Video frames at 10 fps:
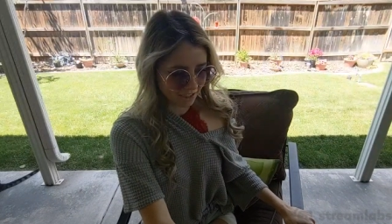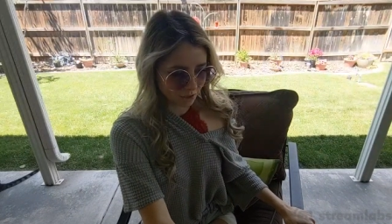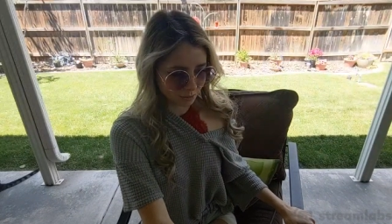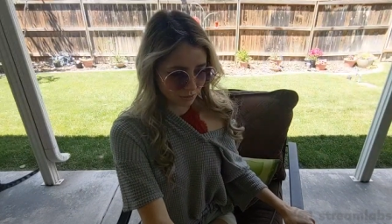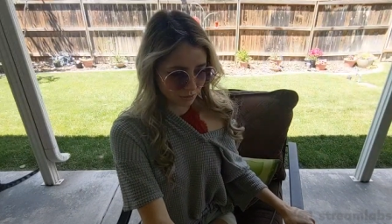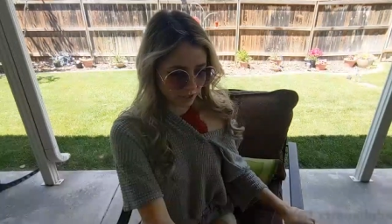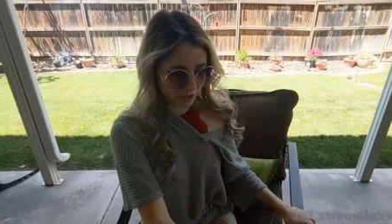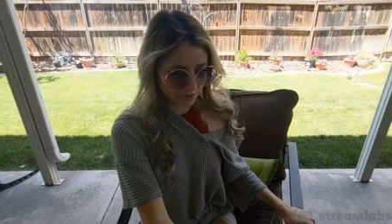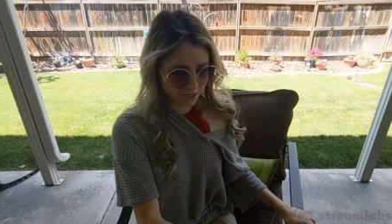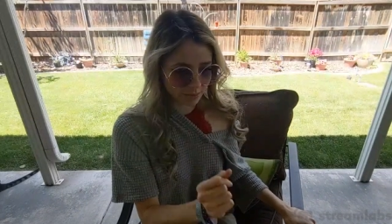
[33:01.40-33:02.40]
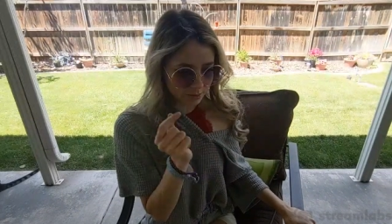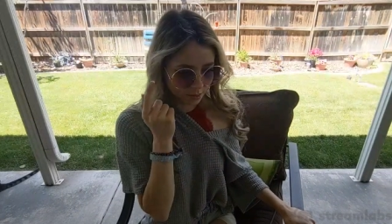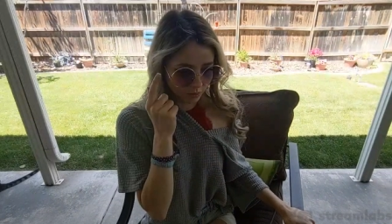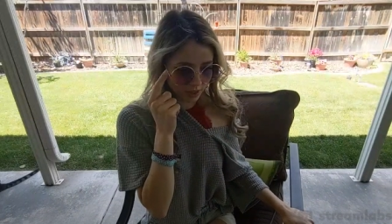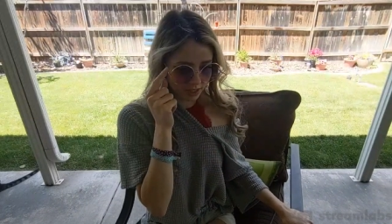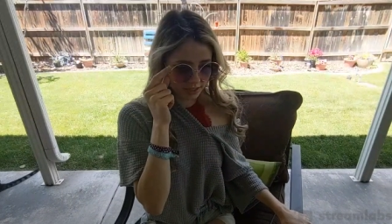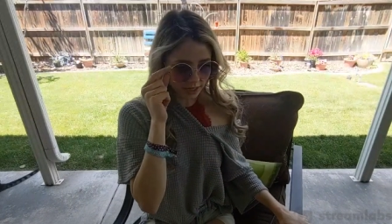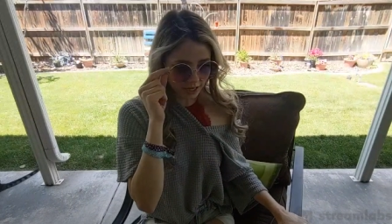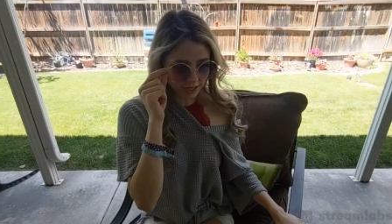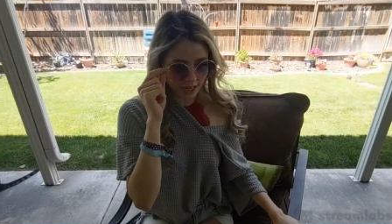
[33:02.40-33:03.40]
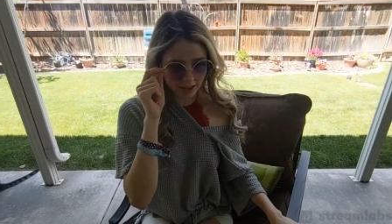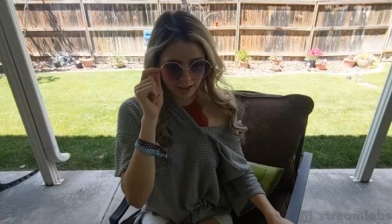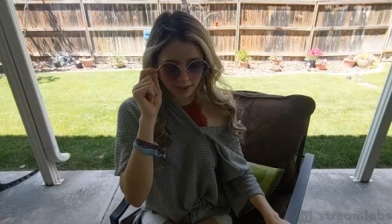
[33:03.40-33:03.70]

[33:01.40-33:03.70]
High Noon before USA Peeps only because IDK